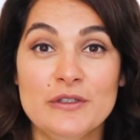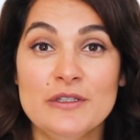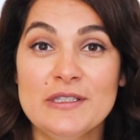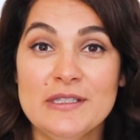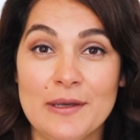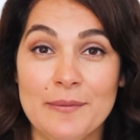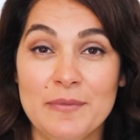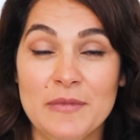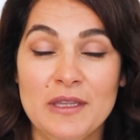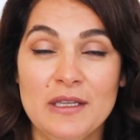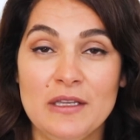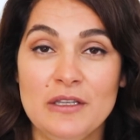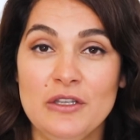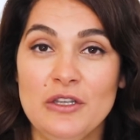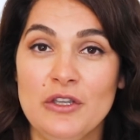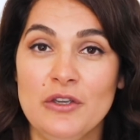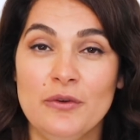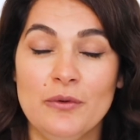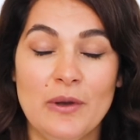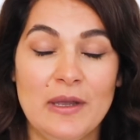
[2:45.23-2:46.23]
something
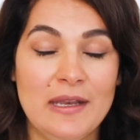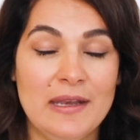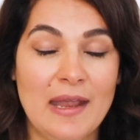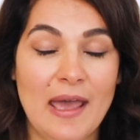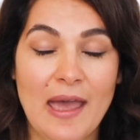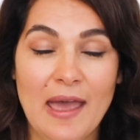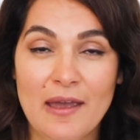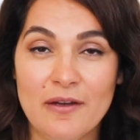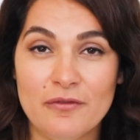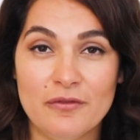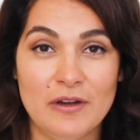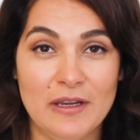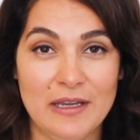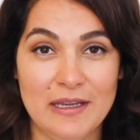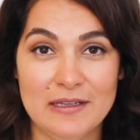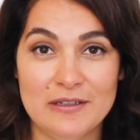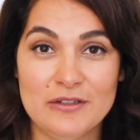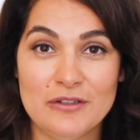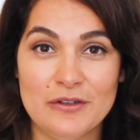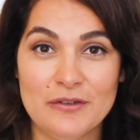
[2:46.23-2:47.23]
new in every
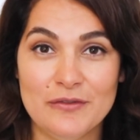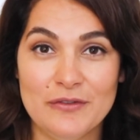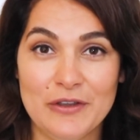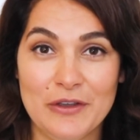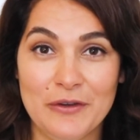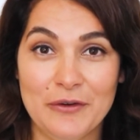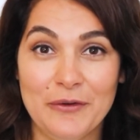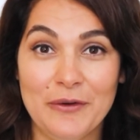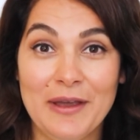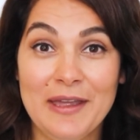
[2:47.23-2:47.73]
interview,